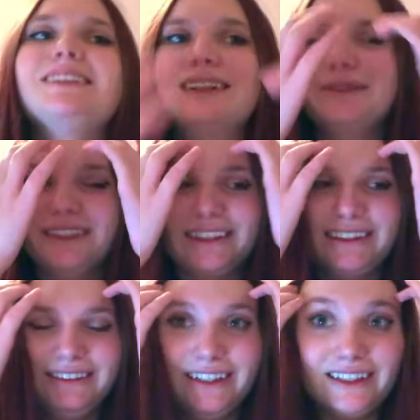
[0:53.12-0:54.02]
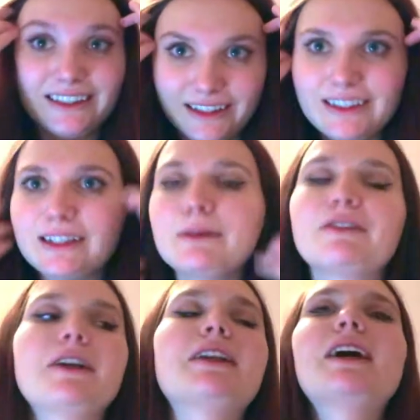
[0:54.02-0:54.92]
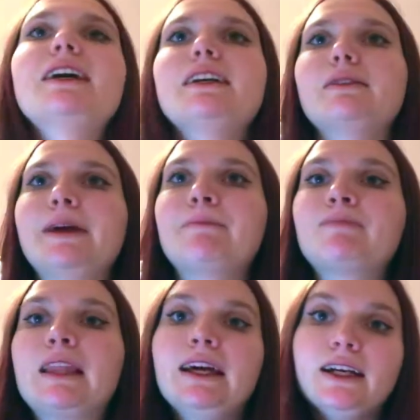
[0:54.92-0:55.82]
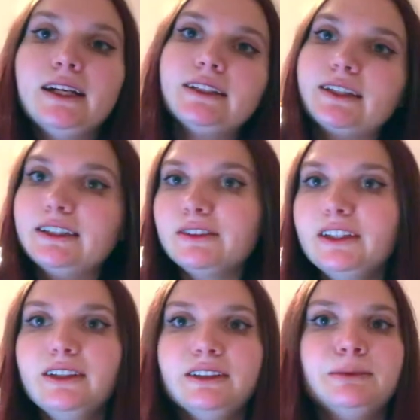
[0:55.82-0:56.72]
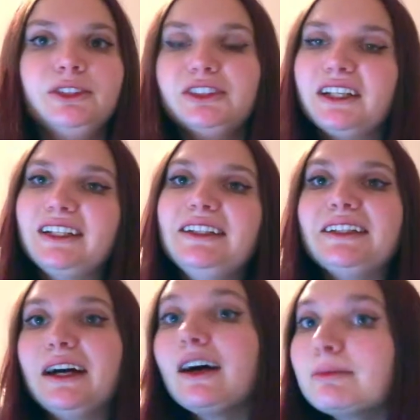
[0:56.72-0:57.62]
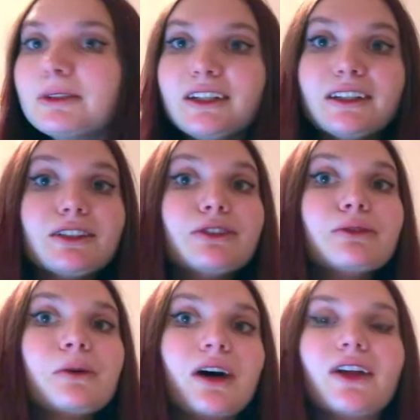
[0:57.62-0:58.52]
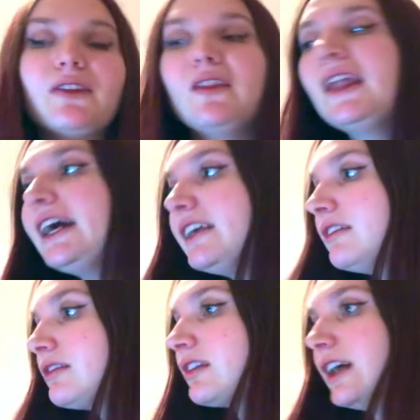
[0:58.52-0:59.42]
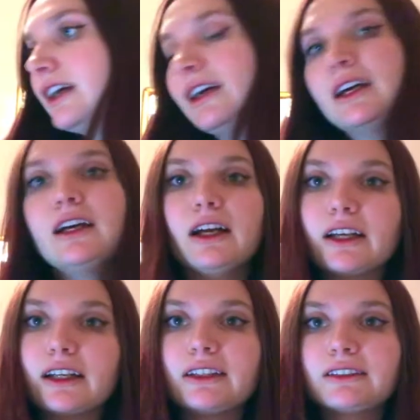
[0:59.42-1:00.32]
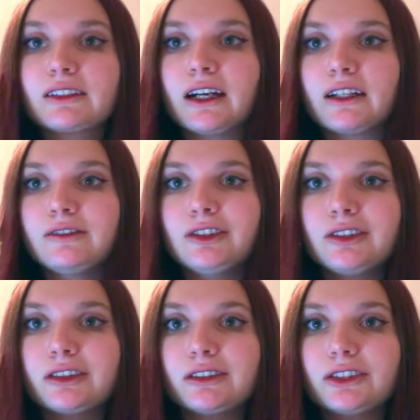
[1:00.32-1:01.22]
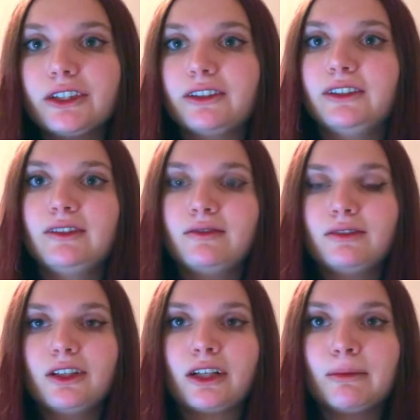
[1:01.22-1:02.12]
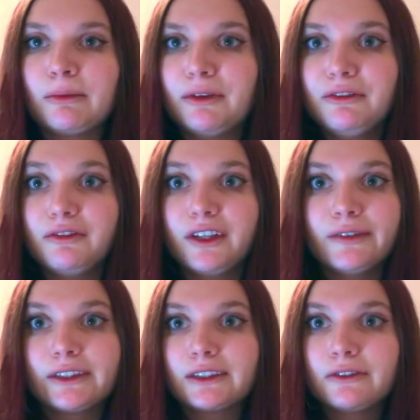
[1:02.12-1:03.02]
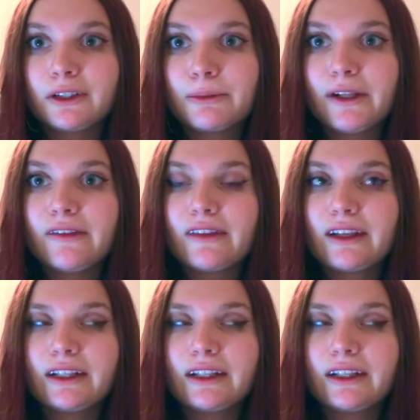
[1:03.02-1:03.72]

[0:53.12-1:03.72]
I'm kidding. It's gonna be fun. I can't wait. Today's video is me just kind of like updating you on life and kind of just chilling, talking about my favorites for the month,